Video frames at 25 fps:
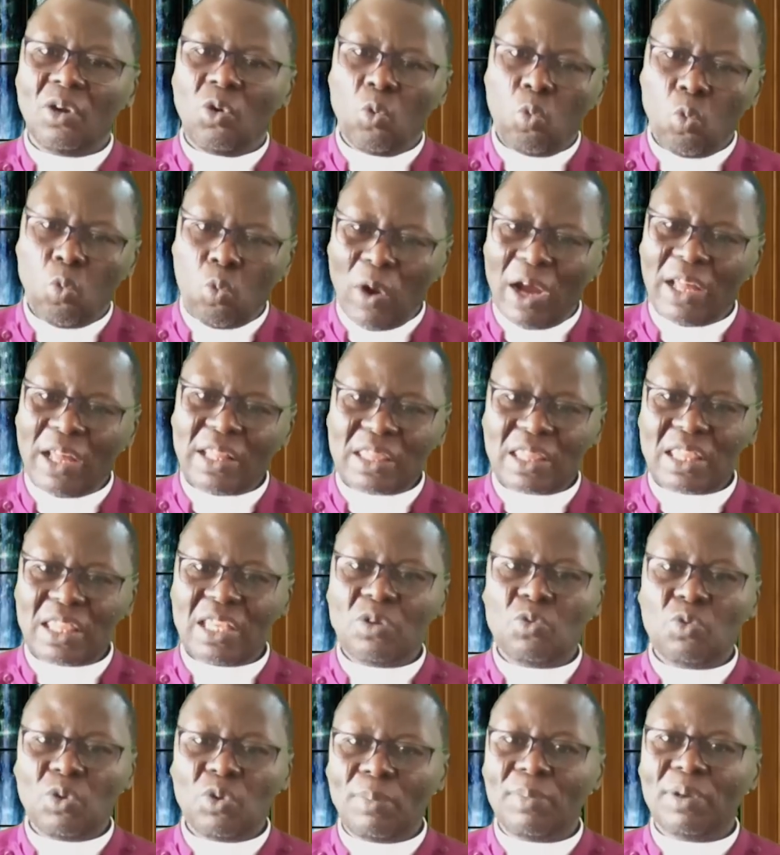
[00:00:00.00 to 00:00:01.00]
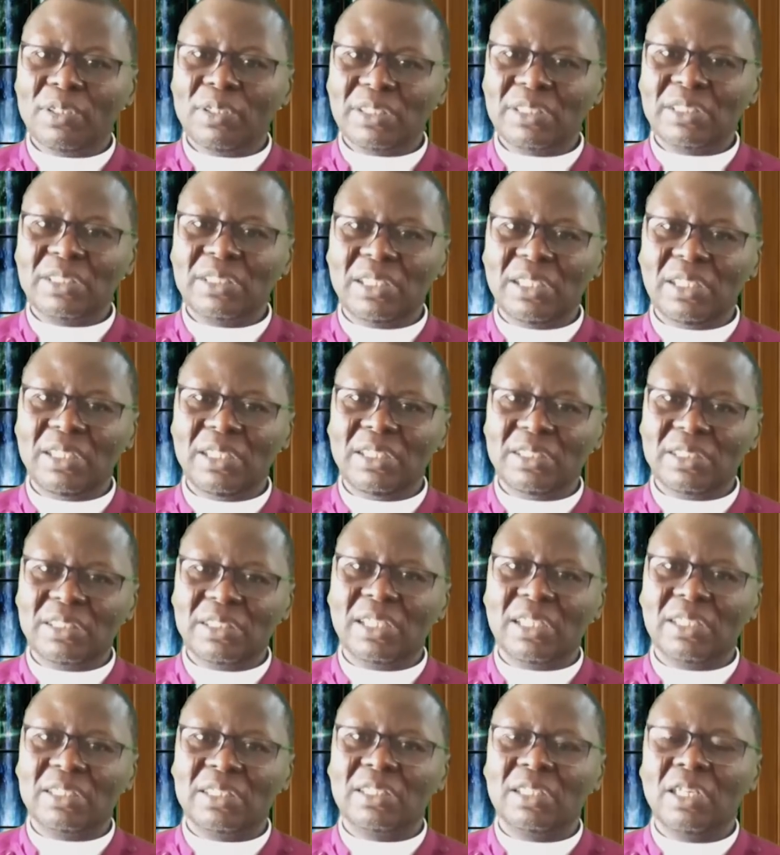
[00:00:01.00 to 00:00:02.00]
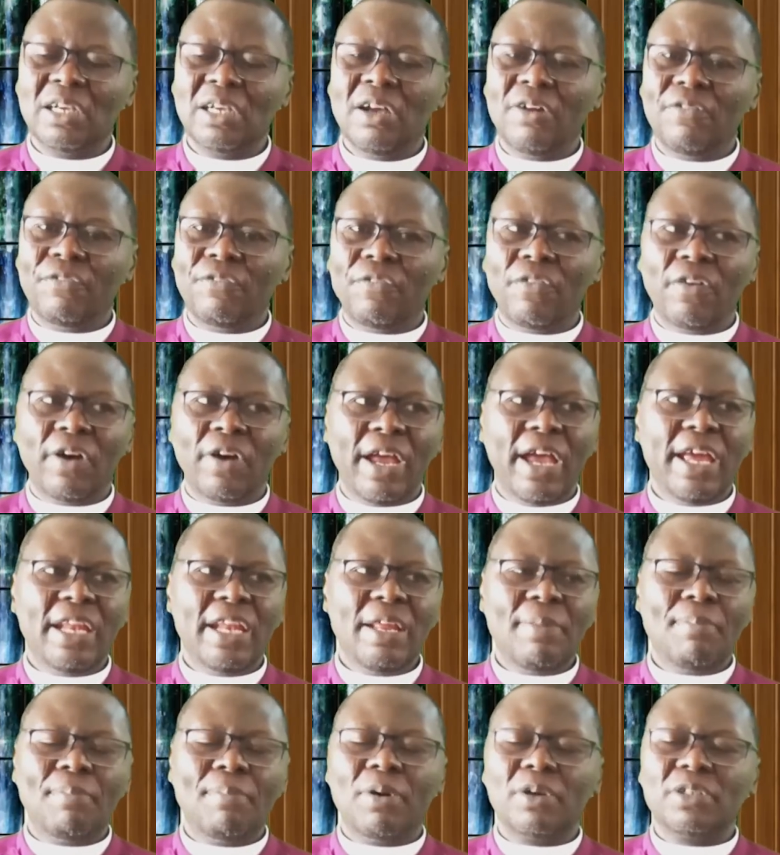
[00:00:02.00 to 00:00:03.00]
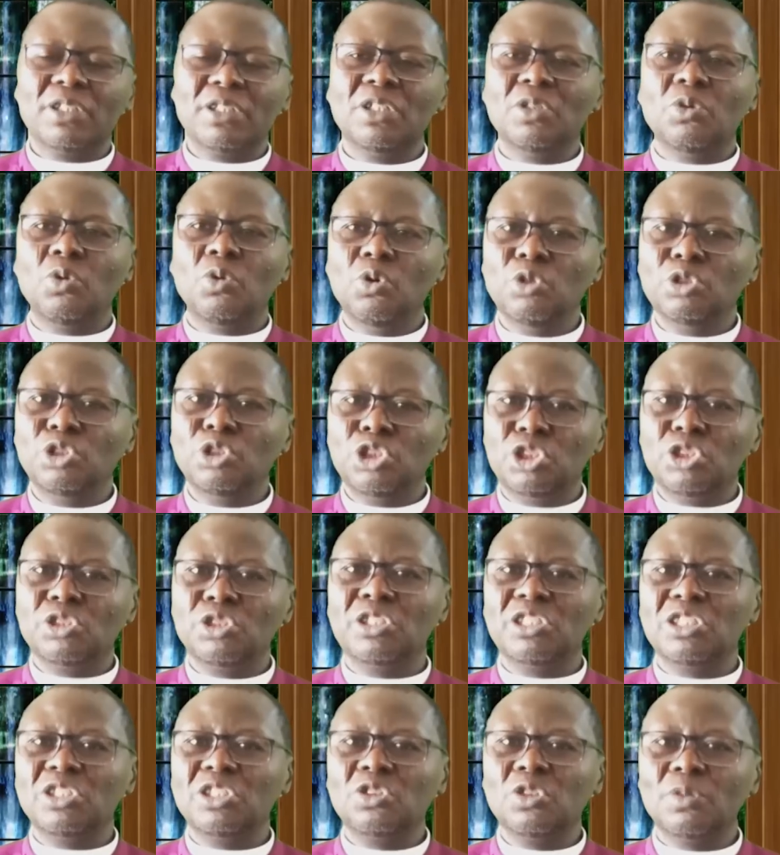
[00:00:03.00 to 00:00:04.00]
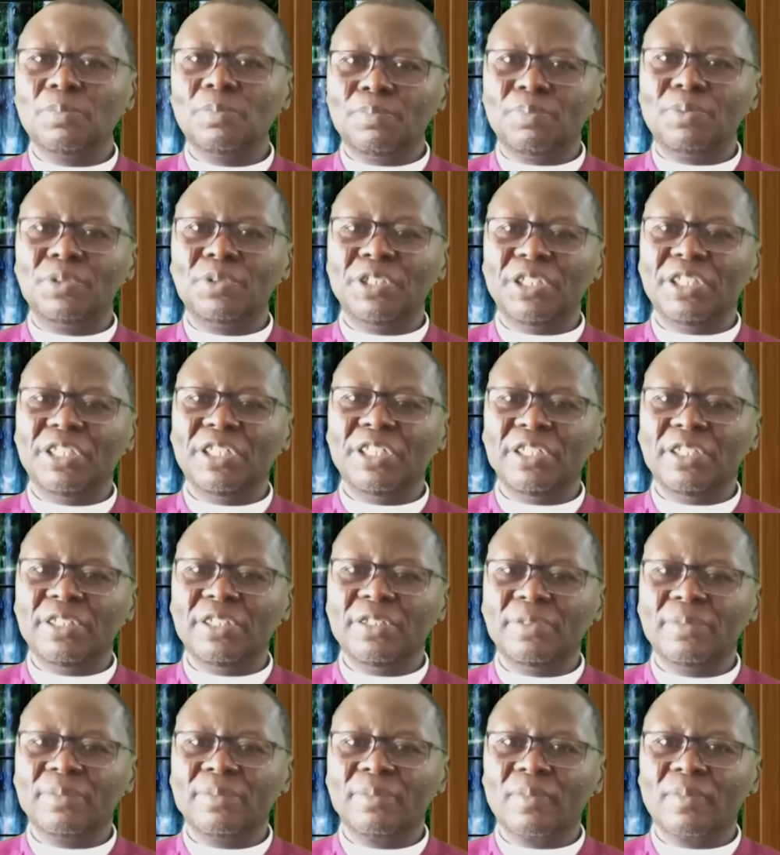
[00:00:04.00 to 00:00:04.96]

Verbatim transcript: One thing we must say is that for anybody who chooses to pray,